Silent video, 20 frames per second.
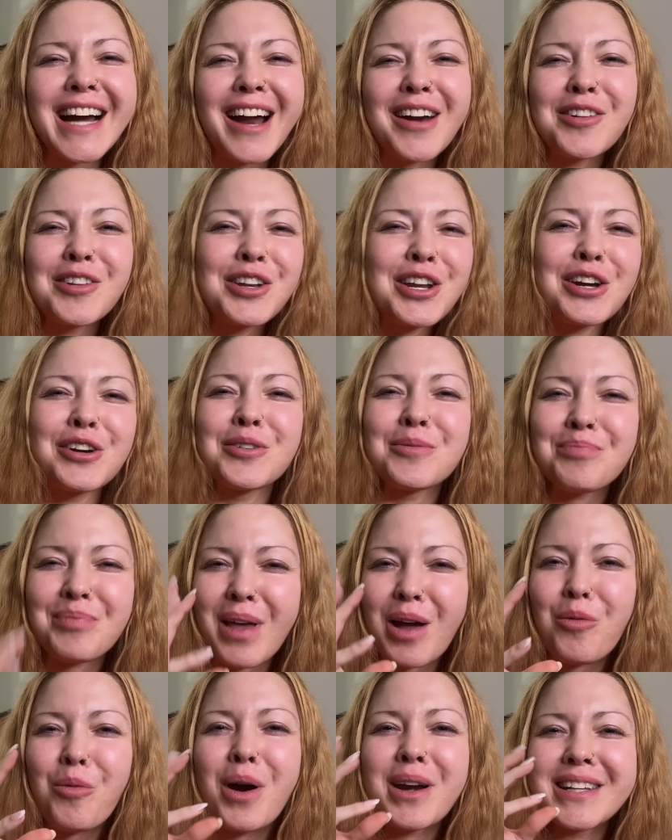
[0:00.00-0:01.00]
I don't know.
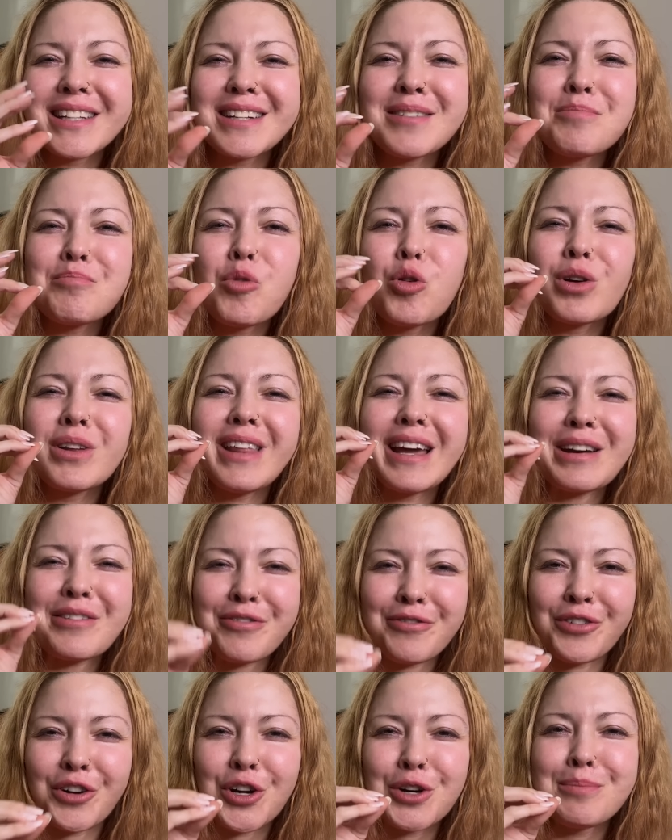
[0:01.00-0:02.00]
I wanted them more like
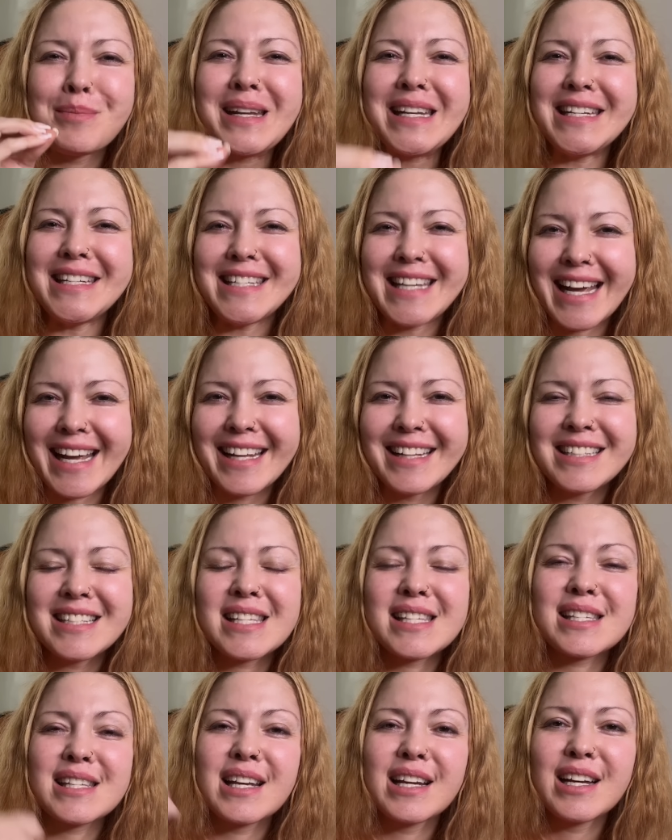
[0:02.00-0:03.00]
firm and
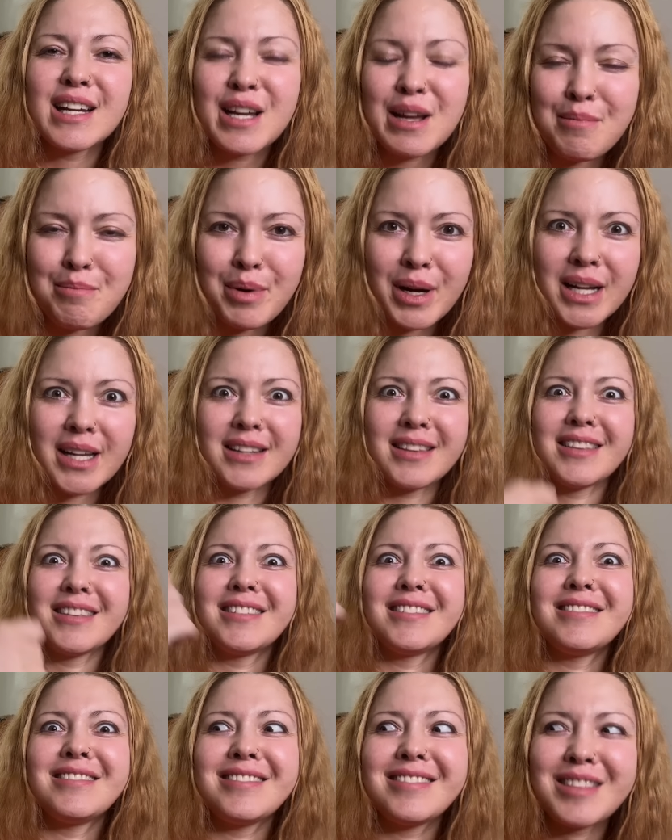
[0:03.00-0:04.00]
dense, but
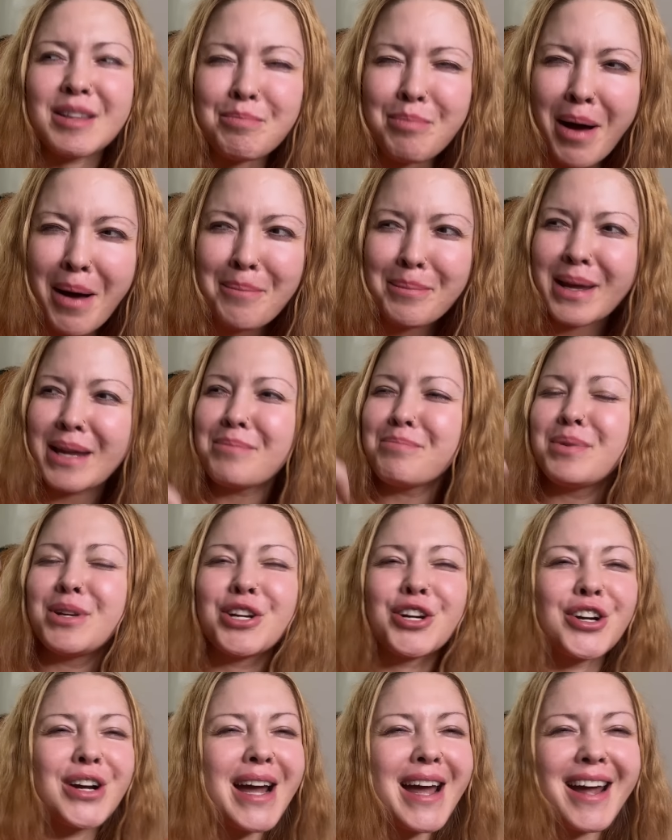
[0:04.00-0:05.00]
the pumpkin
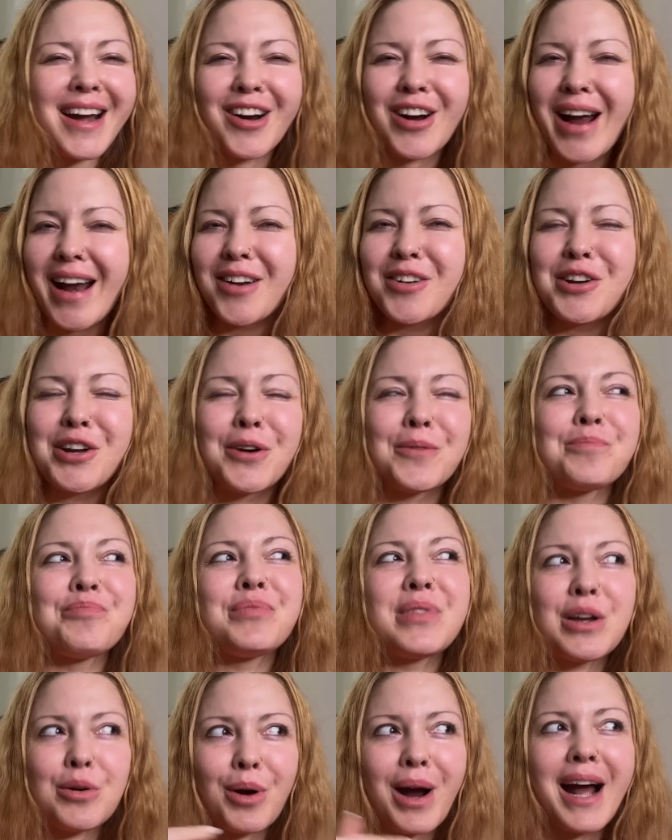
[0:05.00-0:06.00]
puree, I don't know.
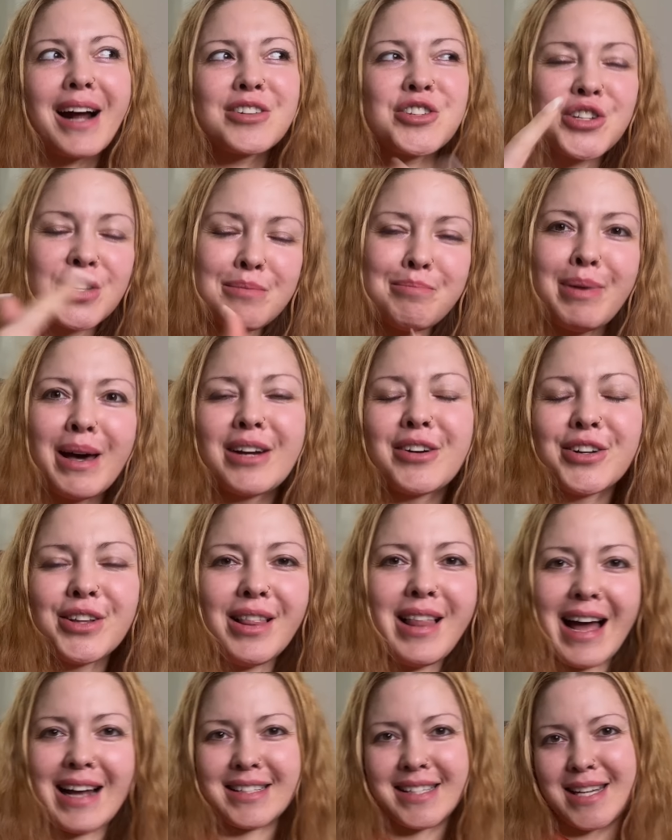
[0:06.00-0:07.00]
They were actually better the
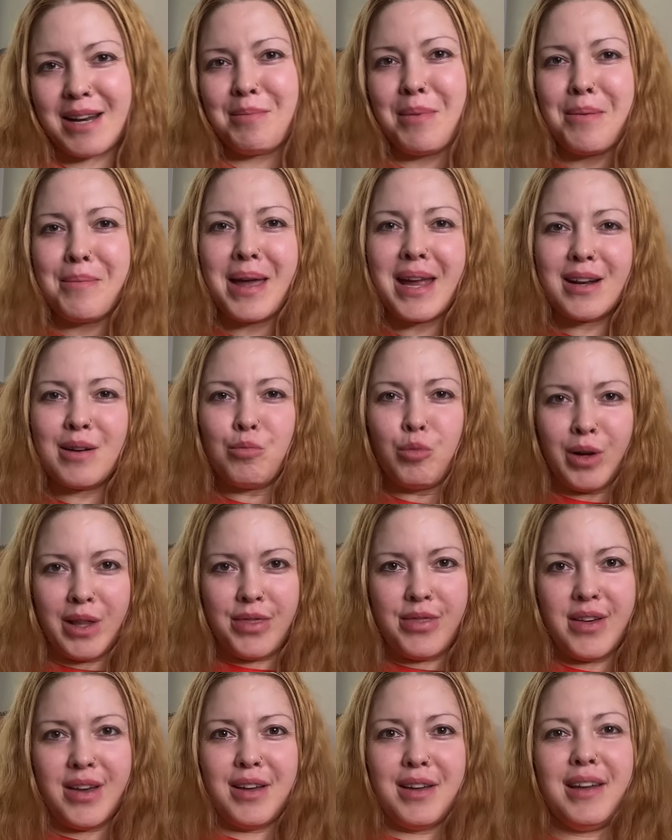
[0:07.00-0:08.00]
last time I made them
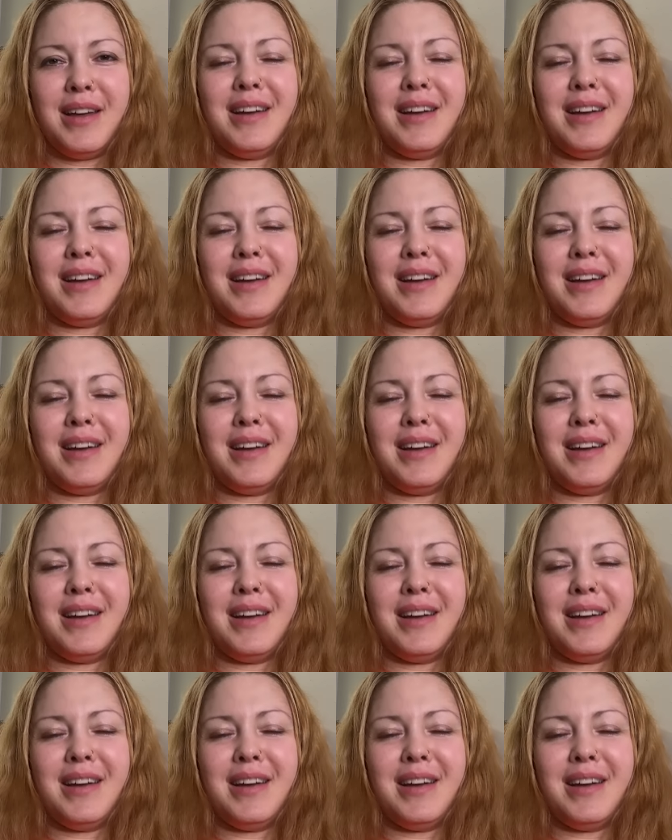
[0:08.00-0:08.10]
with the